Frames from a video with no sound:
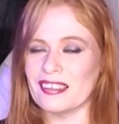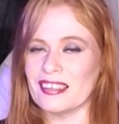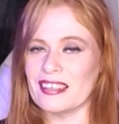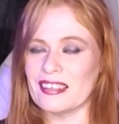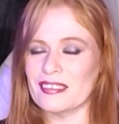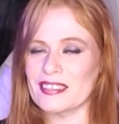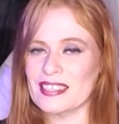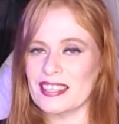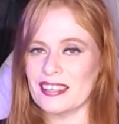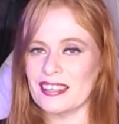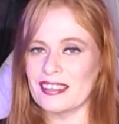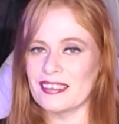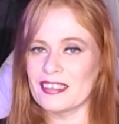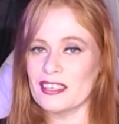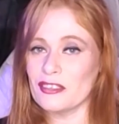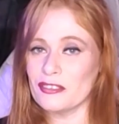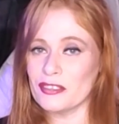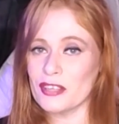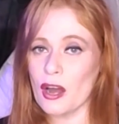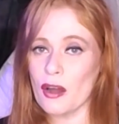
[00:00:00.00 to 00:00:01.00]
Alyssa.
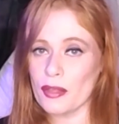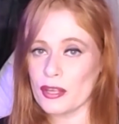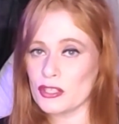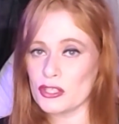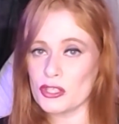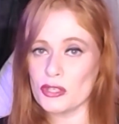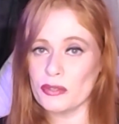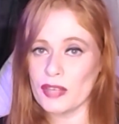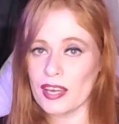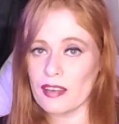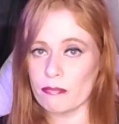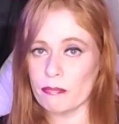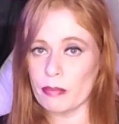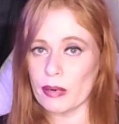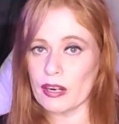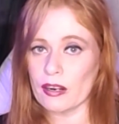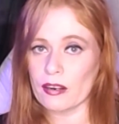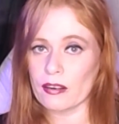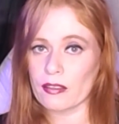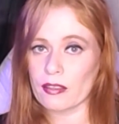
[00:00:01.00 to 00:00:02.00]
You know this. You
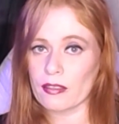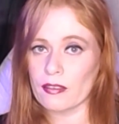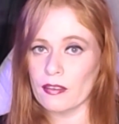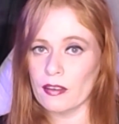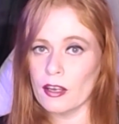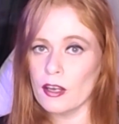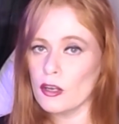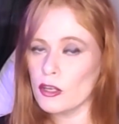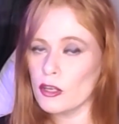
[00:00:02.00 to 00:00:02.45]
gave birth.